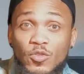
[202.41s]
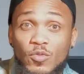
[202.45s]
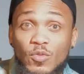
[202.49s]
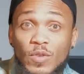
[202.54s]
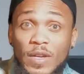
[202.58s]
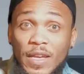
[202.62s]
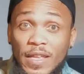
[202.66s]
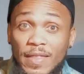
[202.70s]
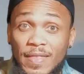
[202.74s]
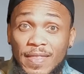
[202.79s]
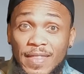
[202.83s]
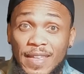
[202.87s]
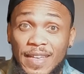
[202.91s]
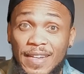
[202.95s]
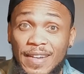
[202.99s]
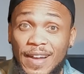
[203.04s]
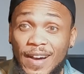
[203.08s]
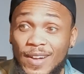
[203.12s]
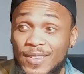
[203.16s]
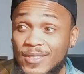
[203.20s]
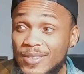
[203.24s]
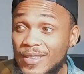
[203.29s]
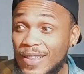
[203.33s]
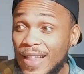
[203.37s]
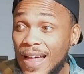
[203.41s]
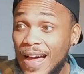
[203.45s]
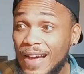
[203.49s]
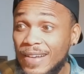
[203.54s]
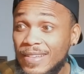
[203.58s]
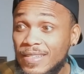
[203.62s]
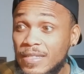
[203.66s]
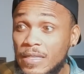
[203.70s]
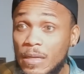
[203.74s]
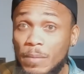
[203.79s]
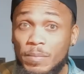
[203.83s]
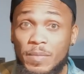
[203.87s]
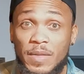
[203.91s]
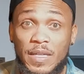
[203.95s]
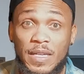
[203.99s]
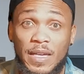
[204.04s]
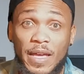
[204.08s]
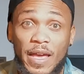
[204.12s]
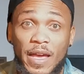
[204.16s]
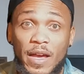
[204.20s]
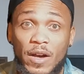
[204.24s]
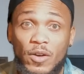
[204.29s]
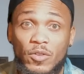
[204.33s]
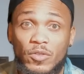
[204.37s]
you can then unlock
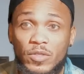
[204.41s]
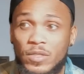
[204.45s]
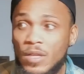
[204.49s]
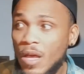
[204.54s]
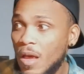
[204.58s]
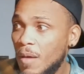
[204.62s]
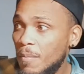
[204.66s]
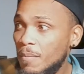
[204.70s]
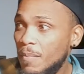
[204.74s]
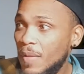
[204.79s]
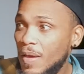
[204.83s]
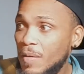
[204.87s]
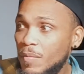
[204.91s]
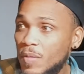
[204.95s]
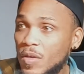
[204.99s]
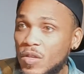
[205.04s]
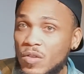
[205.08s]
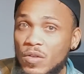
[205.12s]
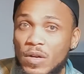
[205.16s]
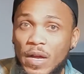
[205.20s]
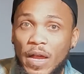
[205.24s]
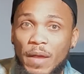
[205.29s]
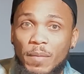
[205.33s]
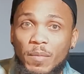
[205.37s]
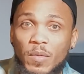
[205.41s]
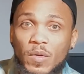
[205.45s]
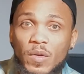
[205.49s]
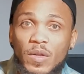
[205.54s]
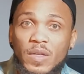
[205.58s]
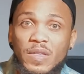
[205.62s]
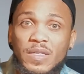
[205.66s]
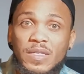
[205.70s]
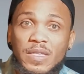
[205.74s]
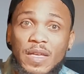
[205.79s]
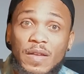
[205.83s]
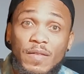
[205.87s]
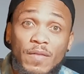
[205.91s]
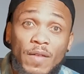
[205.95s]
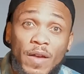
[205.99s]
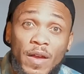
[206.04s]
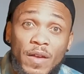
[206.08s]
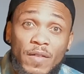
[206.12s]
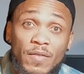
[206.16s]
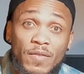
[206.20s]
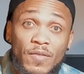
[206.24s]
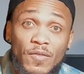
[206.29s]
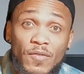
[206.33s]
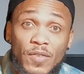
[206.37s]
something else. Maybe you're able to send
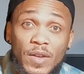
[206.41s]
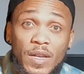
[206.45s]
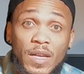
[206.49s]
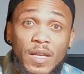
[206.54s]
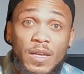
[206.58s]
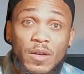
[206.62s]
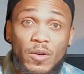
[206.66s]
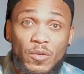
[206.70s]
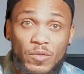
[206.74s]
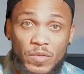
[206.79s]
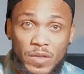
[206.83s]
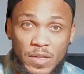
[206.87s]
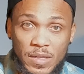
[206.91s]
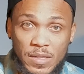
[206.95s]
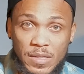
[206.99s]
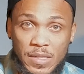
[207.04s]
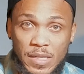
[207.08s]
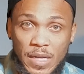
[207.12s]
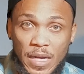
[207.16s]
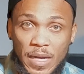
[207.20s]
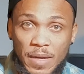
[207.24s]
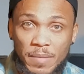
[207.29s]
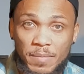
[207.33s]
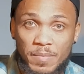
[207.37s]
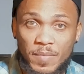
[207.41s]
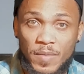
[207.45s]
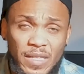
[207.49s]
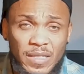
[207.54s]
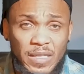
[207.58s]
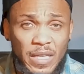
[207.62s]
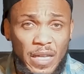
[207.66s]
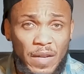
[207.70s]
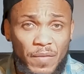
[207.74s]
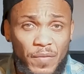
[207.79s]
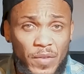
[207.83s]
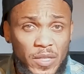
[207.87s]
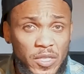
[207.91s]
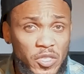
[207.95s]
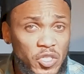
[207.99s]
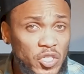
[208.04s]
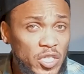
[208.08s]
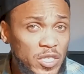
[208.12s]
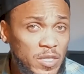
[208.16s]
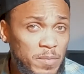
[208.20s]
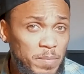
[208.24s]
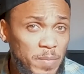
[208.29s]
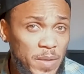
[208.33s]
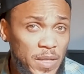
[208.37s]
video this time. Instead of it
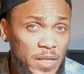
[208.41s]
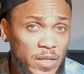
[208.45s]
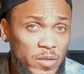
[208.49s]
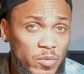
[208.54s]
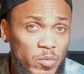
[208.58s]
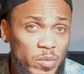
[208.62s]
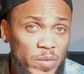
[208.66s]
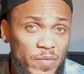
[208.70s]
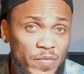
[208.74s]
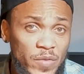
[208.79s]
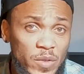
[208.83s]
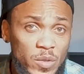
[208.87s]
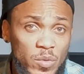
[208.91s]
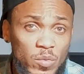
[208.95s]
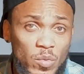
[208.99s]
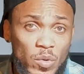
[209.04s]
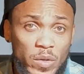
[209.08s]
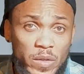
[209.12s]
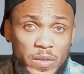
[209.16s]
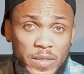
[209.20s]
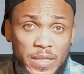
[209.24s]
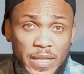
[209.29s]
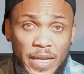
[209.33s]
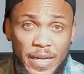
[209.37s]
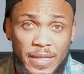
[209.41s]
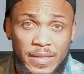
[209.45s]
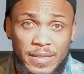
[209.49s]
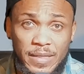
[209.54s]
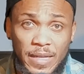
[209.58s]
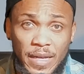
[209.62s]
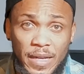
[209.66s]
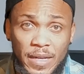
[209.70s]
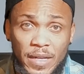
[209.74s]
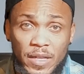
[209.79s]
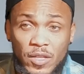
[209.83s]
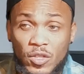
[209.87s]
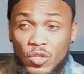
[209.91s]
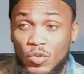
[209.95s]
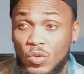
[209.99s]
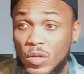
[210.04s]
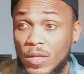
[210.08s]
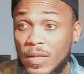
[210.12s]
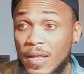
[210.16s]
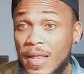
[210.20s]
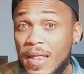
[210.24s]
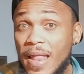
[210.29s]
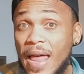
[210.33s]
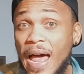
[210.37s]
just being a review or text edit, you
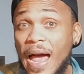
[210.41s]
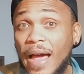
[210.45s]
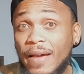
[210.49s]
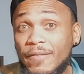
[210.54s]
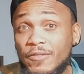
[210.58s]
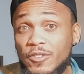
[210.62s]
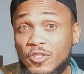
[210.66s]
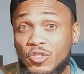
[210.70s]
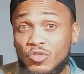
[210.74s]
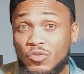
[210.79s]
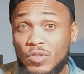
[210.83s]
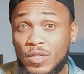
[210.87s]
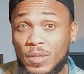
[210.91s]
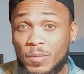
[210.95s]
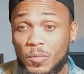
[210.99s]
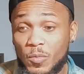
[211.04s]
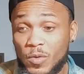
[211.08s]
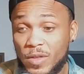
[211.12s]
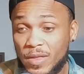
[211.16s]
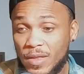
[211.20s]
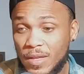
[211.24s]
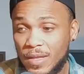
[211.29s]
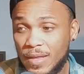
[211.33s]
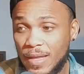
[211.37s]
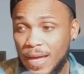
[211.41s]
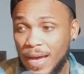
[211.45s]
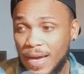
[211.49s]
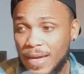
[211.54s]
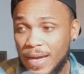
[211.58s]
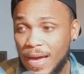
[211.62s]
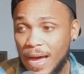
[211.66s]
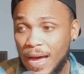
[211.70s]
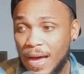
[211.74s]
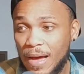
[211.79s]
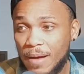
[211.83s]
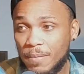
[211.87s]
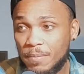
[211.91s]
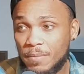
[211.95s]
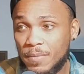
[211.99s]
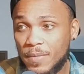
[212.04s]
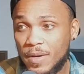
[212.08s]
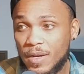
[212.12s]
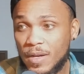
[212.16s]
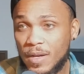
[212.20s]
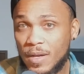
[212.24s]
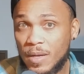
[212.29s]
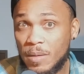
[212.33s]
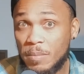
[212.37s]
can live stream within that app
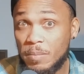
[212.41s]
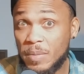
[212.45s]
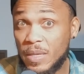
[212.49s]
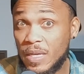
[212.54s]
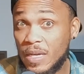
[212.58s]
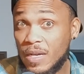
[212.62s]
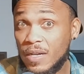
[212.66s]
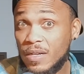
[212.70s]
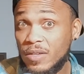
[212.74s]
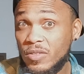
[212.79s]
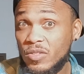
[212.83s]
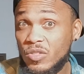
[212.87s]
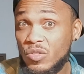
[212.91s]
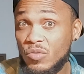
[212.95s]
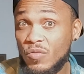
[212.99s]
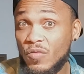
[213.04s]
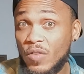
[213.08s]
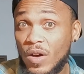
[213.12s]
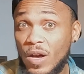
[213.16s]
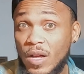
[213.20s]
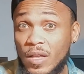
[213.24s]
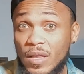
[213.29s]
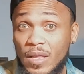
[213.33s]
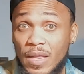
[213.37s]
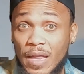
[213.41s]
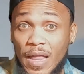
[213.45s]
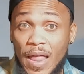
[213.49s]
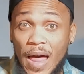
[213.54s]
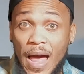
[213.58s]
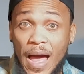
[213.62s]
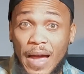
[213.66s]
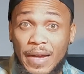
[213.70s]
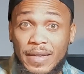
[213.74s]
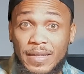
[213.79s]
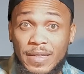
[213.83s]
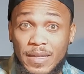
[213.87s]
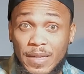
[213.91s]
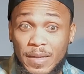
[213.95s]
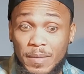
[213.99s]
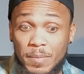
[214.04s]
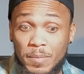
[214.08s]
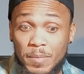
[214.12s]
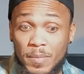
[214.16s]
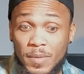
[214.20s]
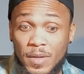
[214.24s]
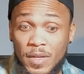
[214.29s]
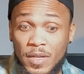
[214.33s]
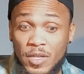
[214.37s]
because you've unlocked
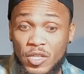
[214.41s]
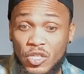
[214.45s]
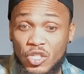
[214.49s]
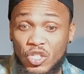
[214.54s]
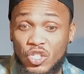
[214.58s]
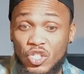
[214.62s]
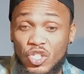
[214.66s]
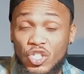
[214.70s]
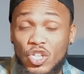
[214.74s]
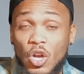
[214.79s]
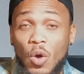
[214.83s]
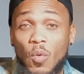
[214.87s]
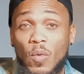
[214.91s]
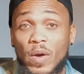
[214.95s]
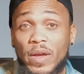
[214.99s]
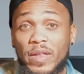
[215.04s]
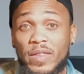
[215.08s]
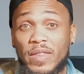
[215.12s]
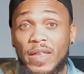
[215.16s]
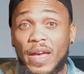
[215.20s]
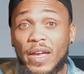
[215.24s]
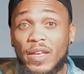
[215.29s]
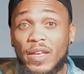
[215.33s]
them, showing